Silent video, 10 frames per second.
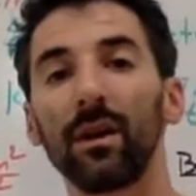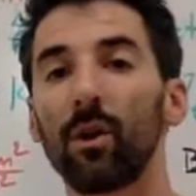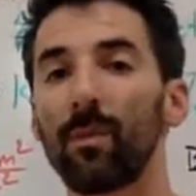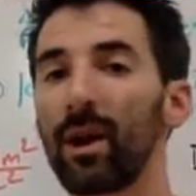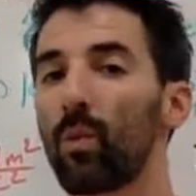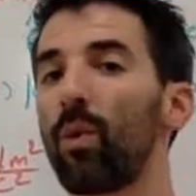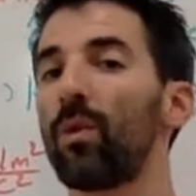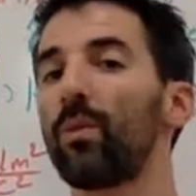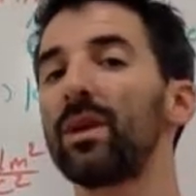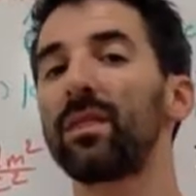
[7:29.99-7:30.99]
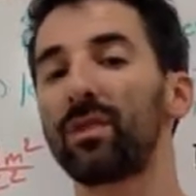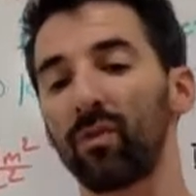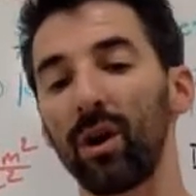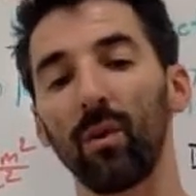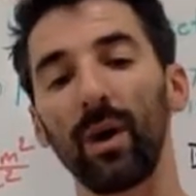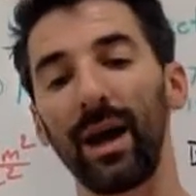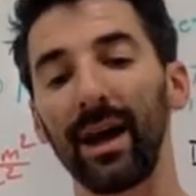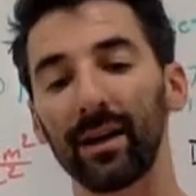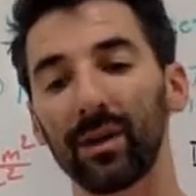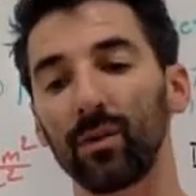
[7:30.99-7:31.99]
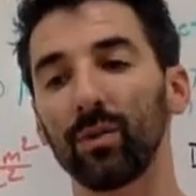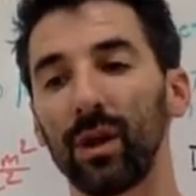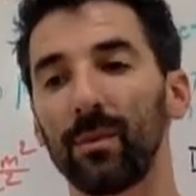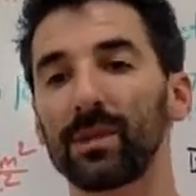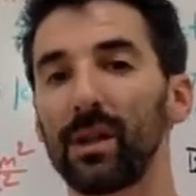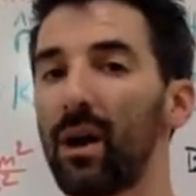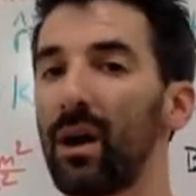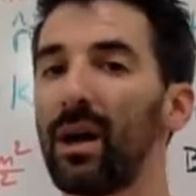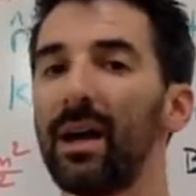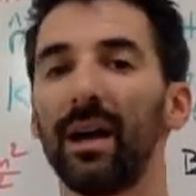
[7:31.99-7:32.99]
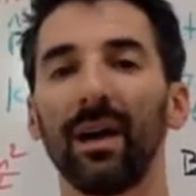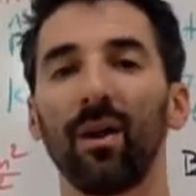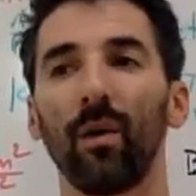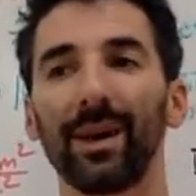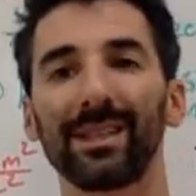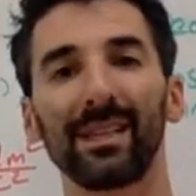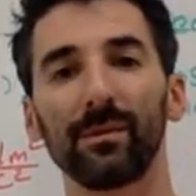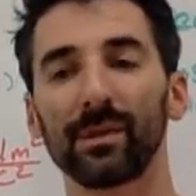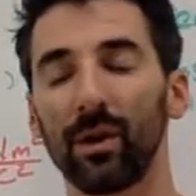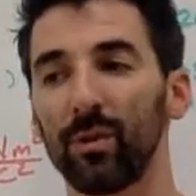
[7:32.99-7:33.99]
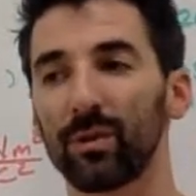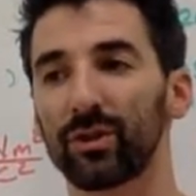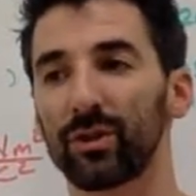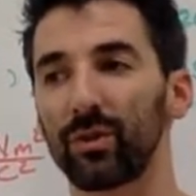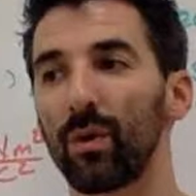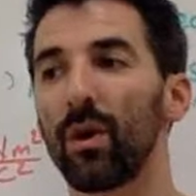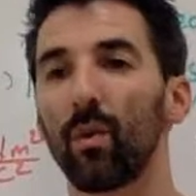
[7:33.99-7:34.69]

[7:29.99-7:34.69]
No matter what we throw at Coulomb's law, it always seems to hold true.